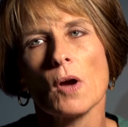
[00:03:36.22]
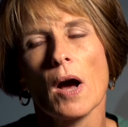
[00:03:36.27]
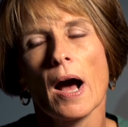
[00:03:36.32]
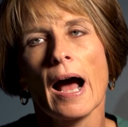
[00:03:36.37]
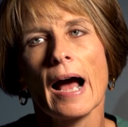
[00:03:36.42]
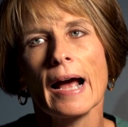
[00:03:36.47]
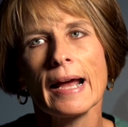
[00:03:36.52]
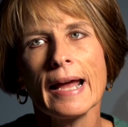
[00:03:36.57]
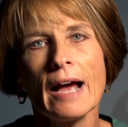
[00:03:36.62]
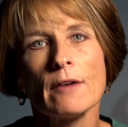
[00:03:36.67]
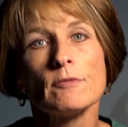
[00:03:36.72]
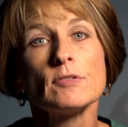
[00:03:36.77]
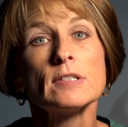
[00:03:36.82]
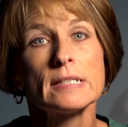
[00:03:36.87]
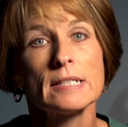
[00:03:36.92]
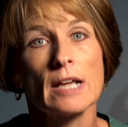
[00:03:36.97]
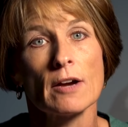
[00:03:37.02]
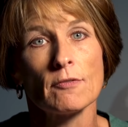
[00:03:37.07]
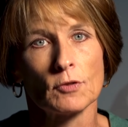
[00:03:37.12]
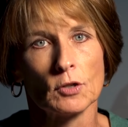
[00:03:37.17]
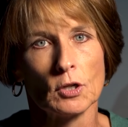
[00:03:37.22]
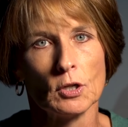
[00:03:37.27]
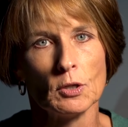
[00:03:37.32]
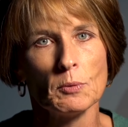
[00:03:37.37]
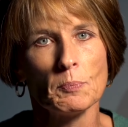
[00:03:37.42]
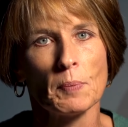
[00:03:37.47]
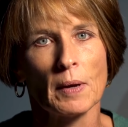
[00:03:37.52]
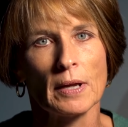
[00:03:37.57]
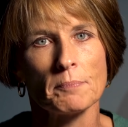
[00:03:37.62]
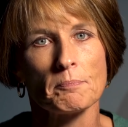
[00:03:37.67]
I have
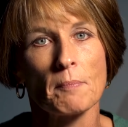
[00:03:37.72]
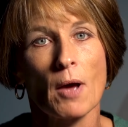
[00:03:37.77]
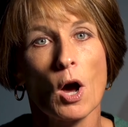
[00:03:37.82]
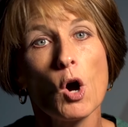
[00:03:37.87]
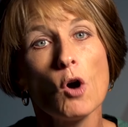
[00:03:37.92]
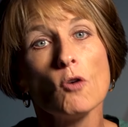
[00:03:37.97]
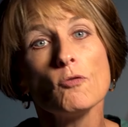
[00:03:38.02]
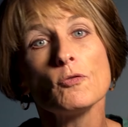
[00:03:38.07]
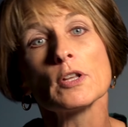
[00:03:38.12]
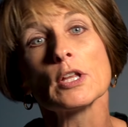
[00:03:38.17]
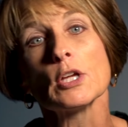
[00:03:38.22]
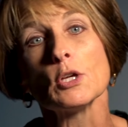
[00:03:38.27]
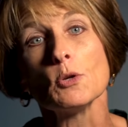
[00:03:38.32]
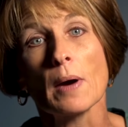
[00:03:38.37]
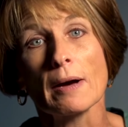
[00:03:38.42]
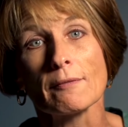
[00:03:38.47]
several, but hopefully you